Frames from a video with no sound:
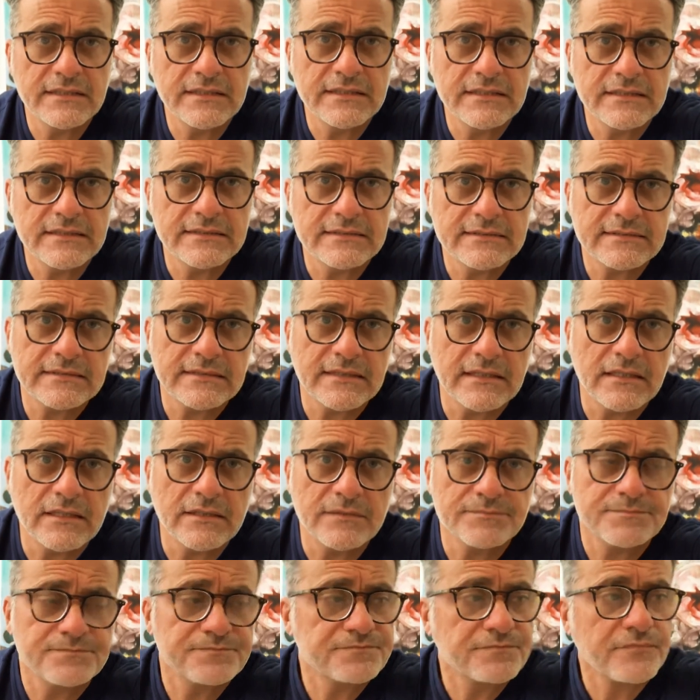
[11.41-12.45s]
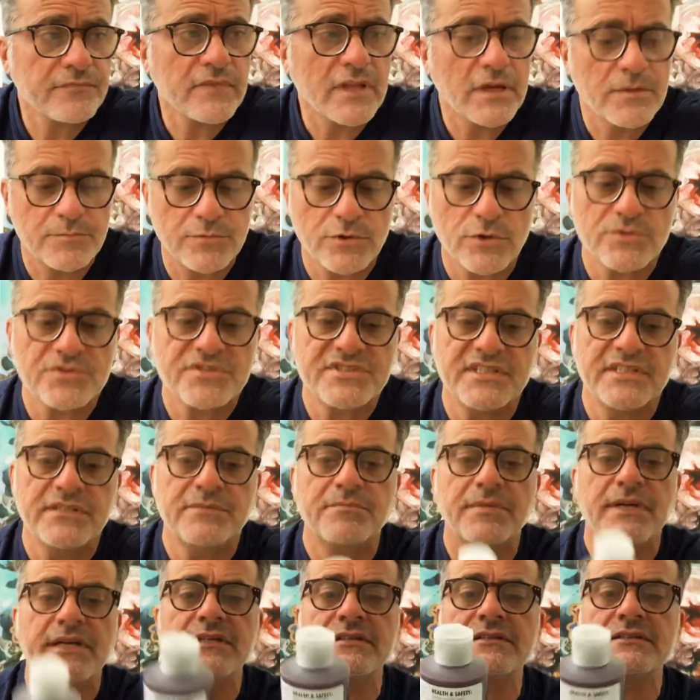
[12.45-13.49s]
is um, Proceed
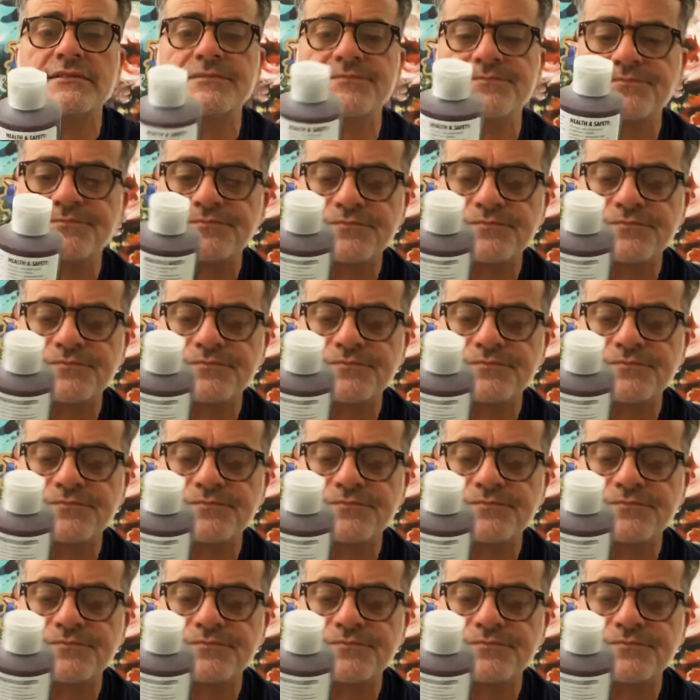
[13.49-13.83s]
Paint,